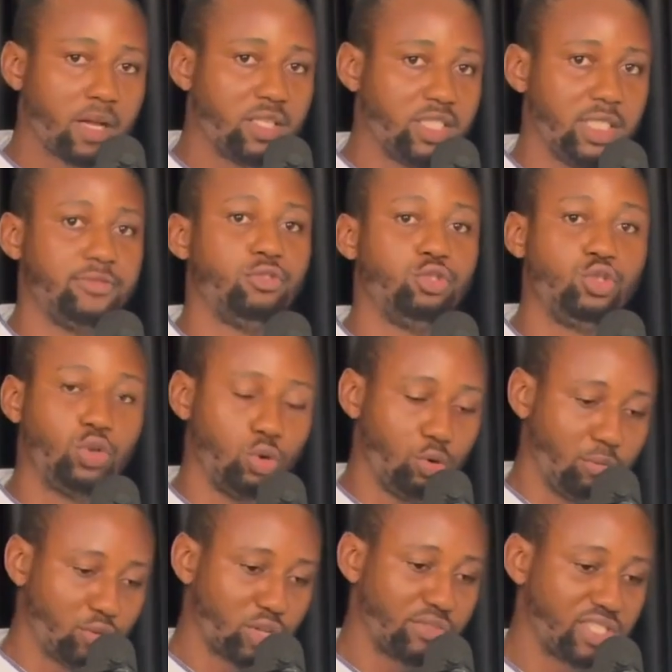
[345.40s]
Even though
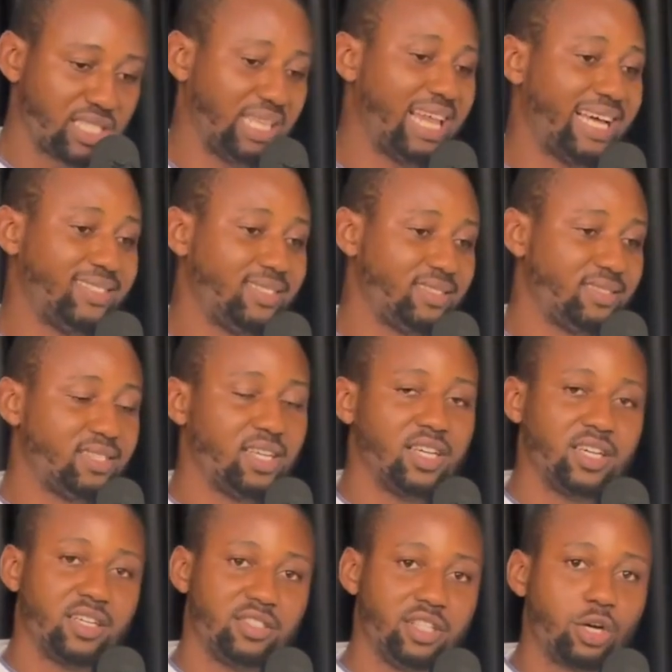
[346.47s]
most of this land,
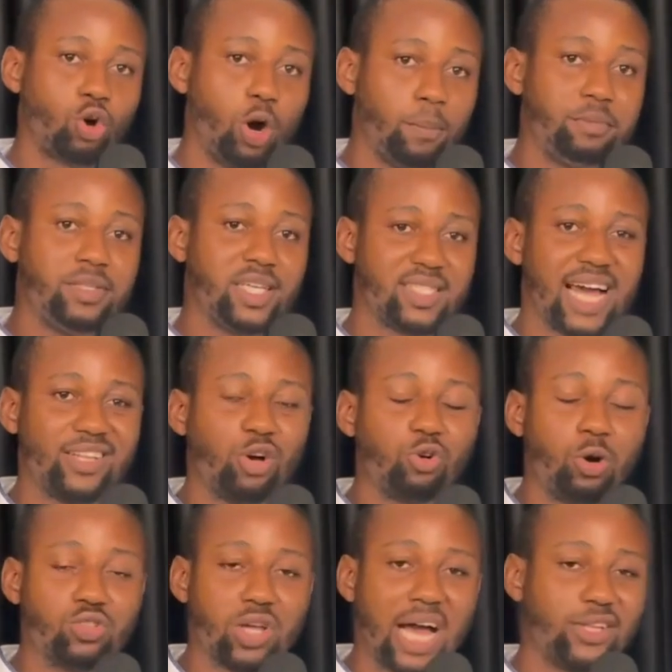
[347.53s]
the companies are
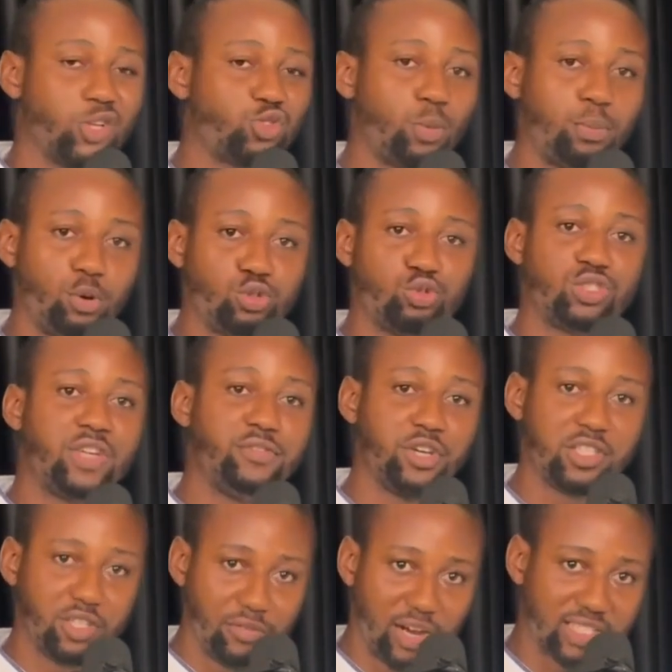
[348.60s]
not supposed to give you a
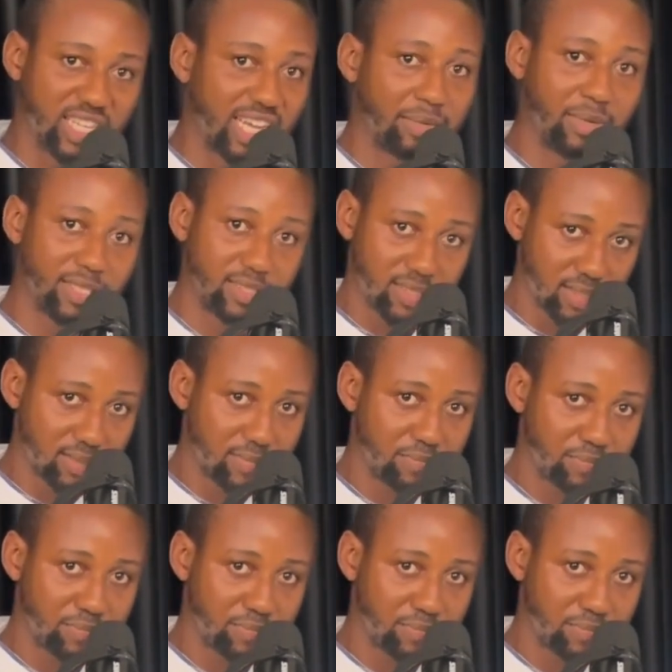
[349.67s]
deed of assignment,